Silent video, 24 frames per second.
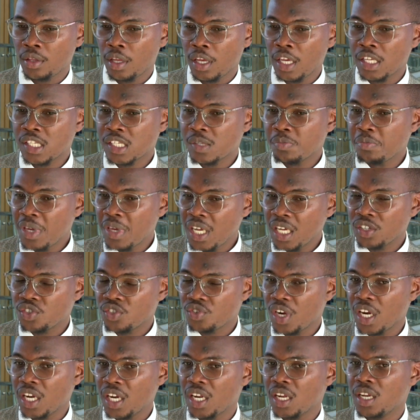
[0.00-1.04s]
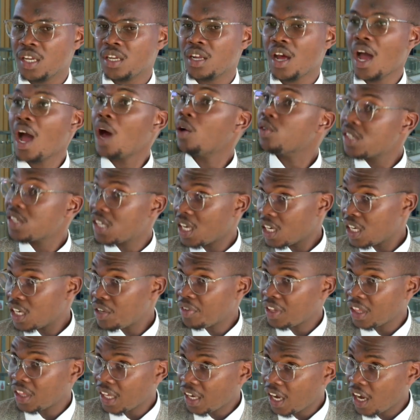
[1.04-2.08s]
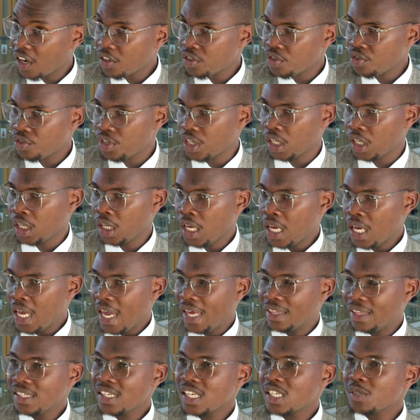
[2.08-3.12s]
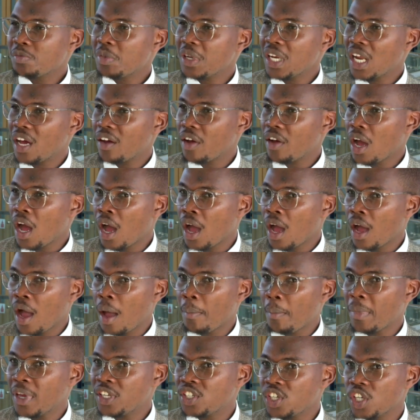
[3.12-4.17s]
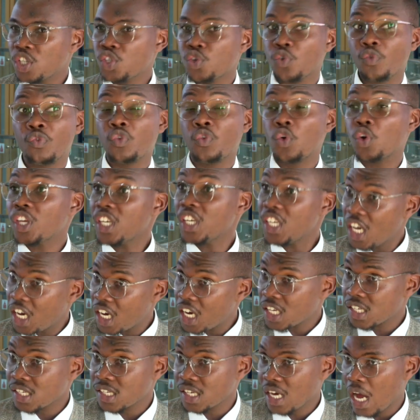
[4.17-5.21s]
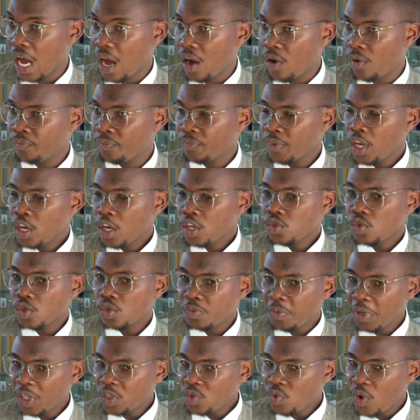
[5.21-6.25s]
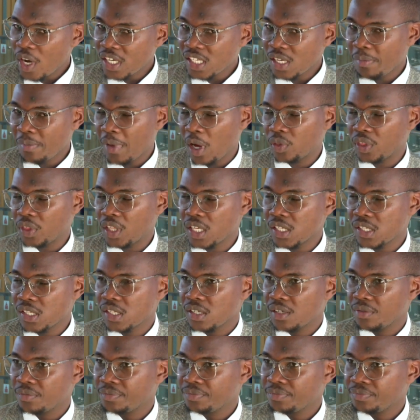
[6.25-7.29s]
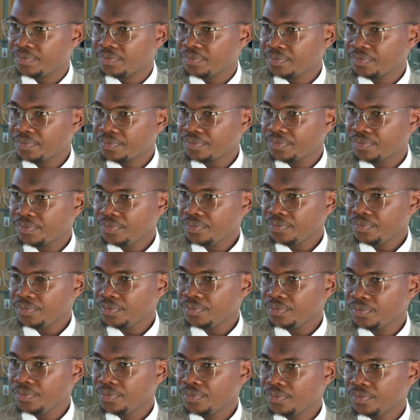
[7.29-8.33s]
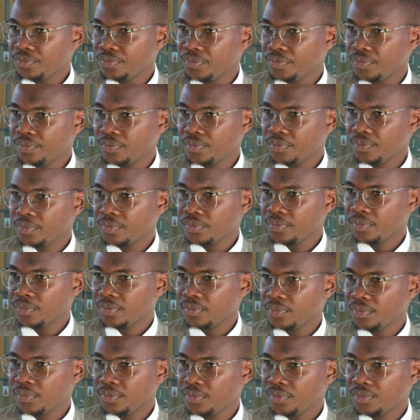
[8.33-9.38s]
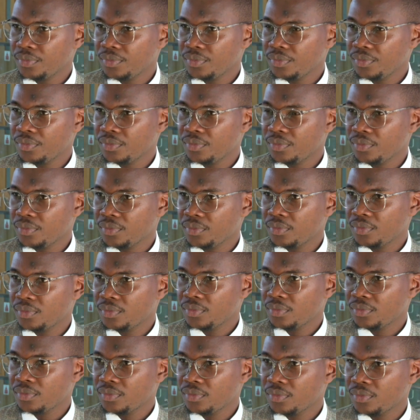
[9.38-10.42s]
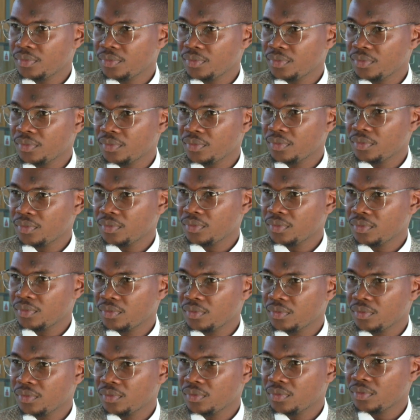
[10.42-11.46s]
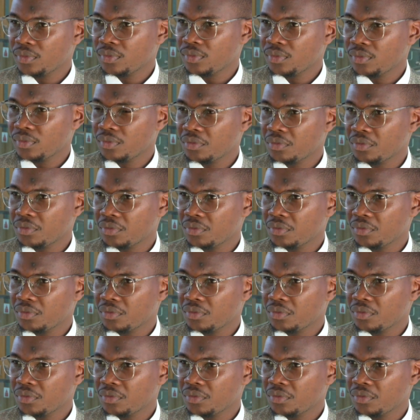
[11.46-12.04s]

it's being traded outside even the country. And this has been a major issue for years now. So speak to us about this. Yes, indeed, Kelvin. Around 2016, between 2016,